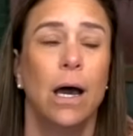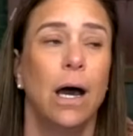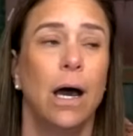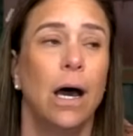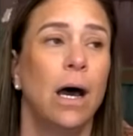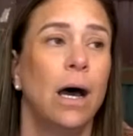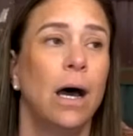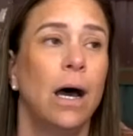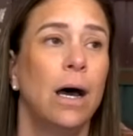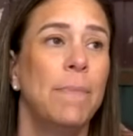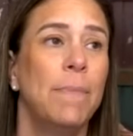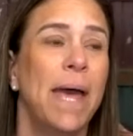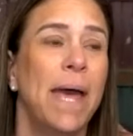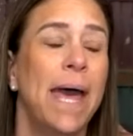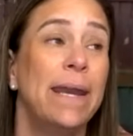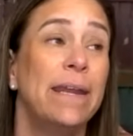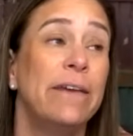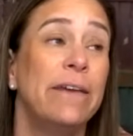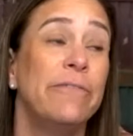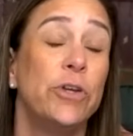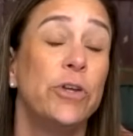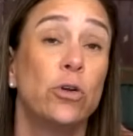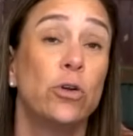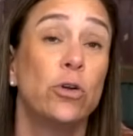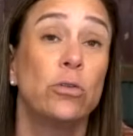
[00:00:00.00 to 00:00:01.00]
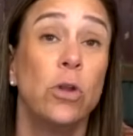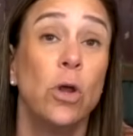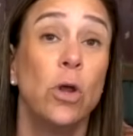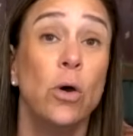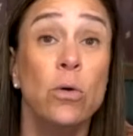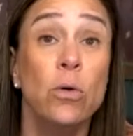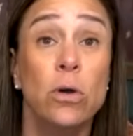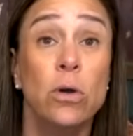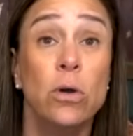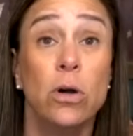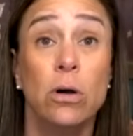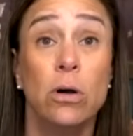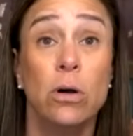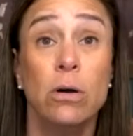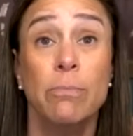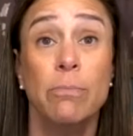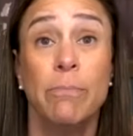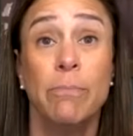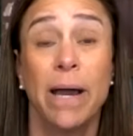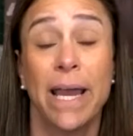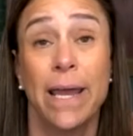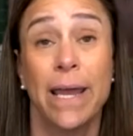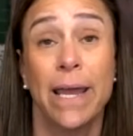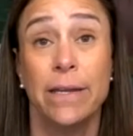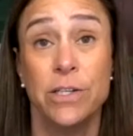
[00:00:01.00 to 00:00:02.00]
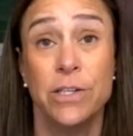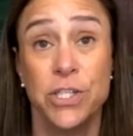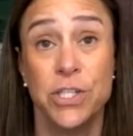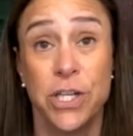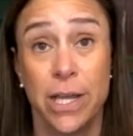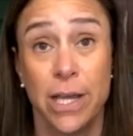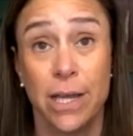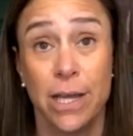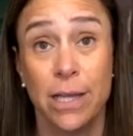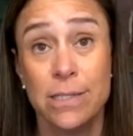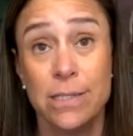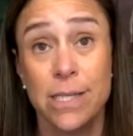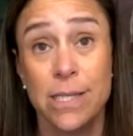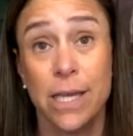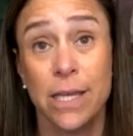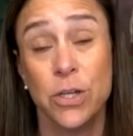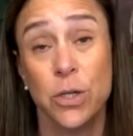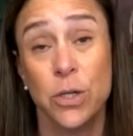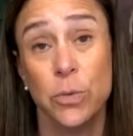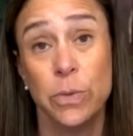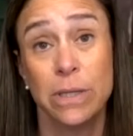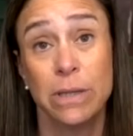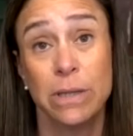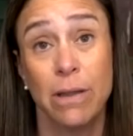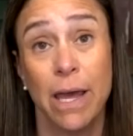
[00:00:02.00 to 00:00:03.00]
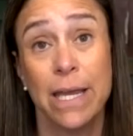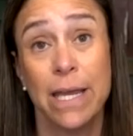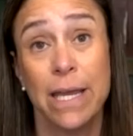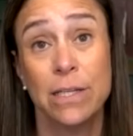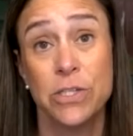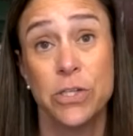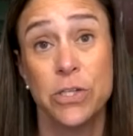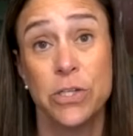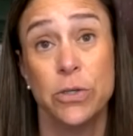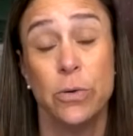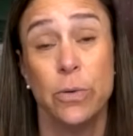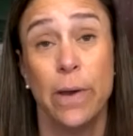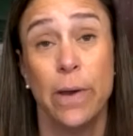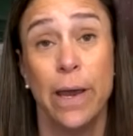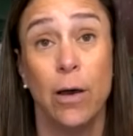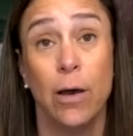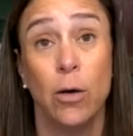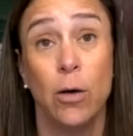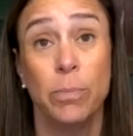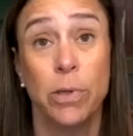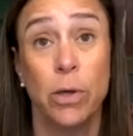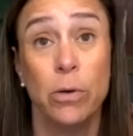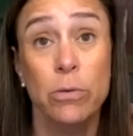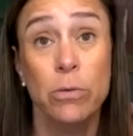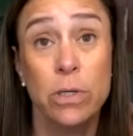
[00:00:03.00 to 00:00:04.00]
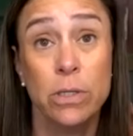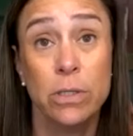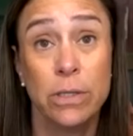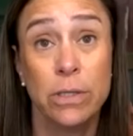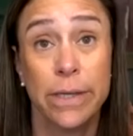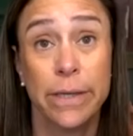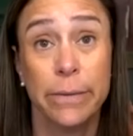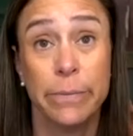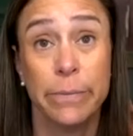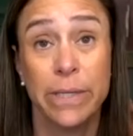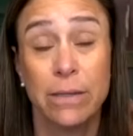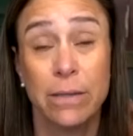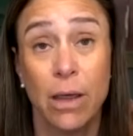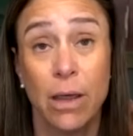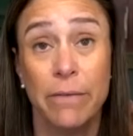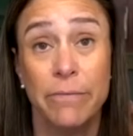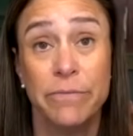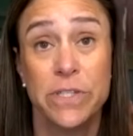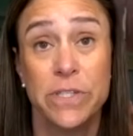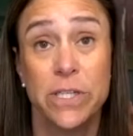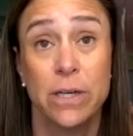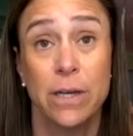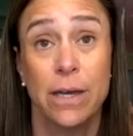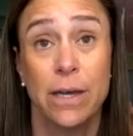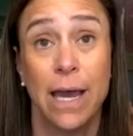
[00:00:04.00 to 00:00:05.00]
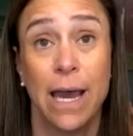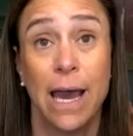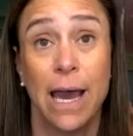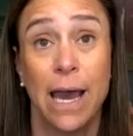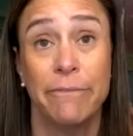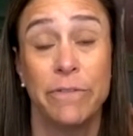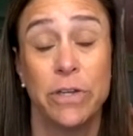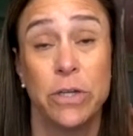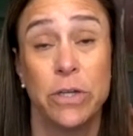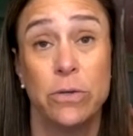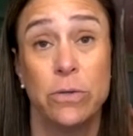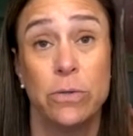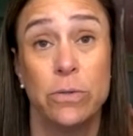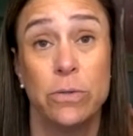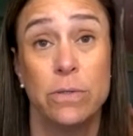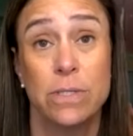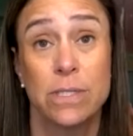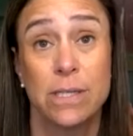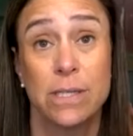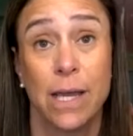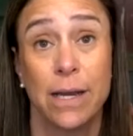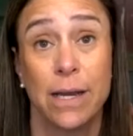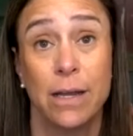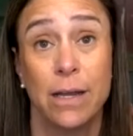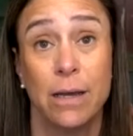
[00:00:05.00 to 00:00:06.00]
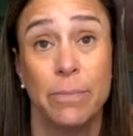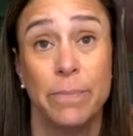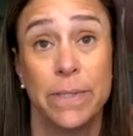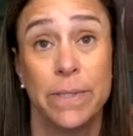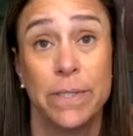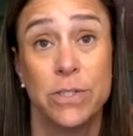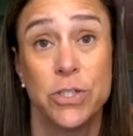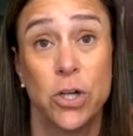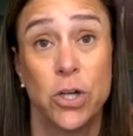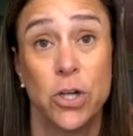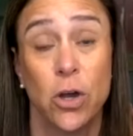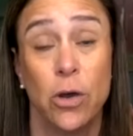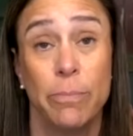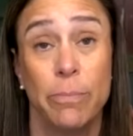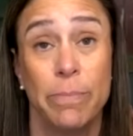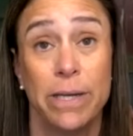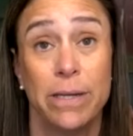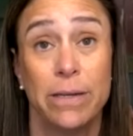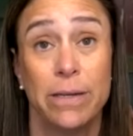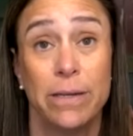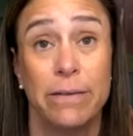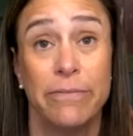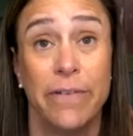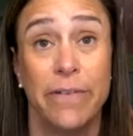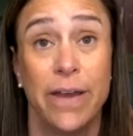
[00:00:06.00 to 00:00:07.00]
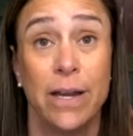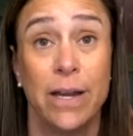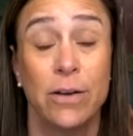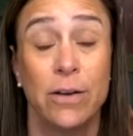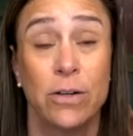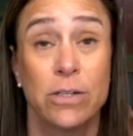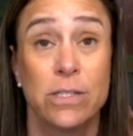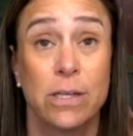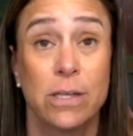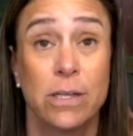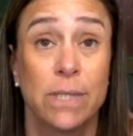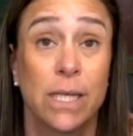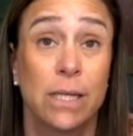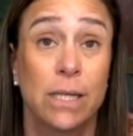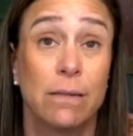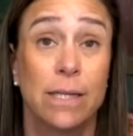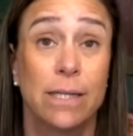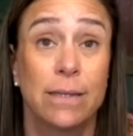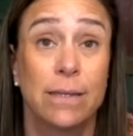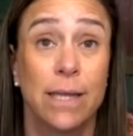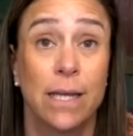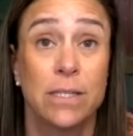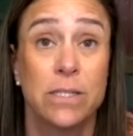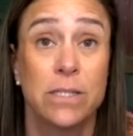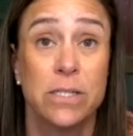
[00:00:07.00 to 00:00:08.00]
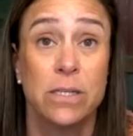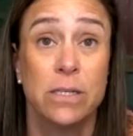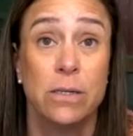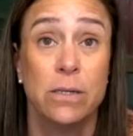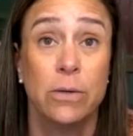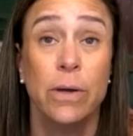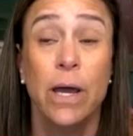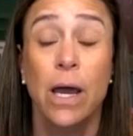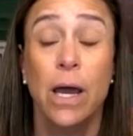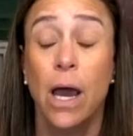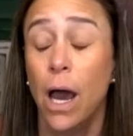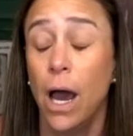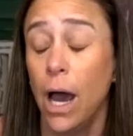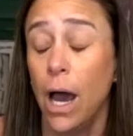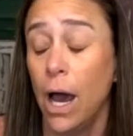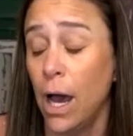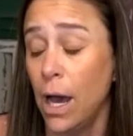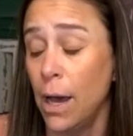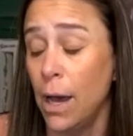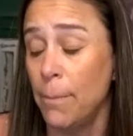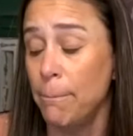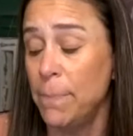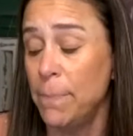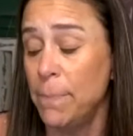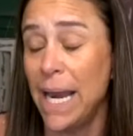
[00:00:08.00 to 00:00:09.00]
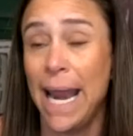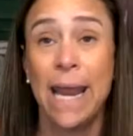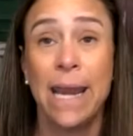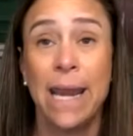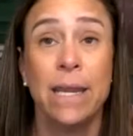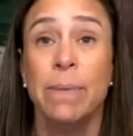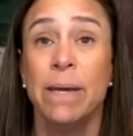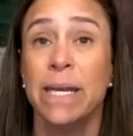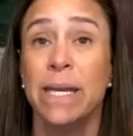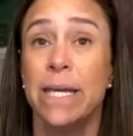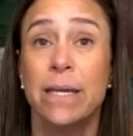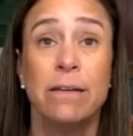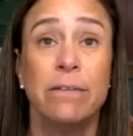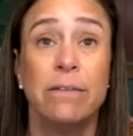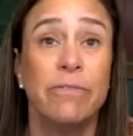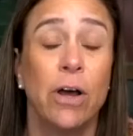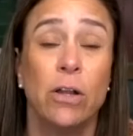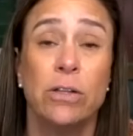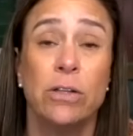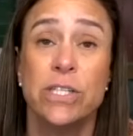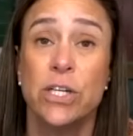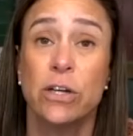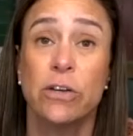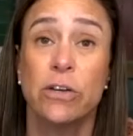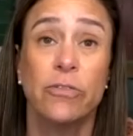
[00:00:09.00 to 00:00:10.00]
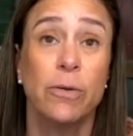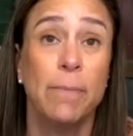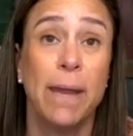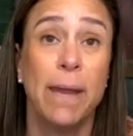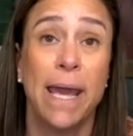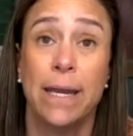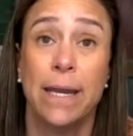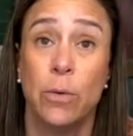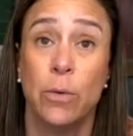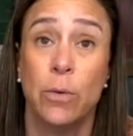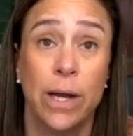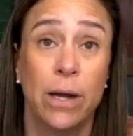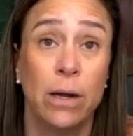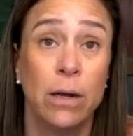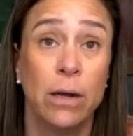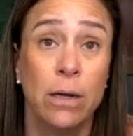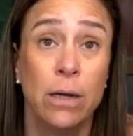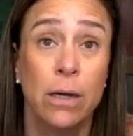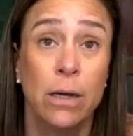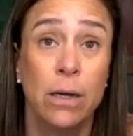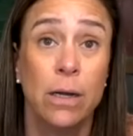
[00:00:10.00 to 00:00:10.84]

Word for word: And if you're local by any chance and you would like to help locally, we'd love to have you sign up and show up in an event or something like that too. But anybody can volunteer from anywhere.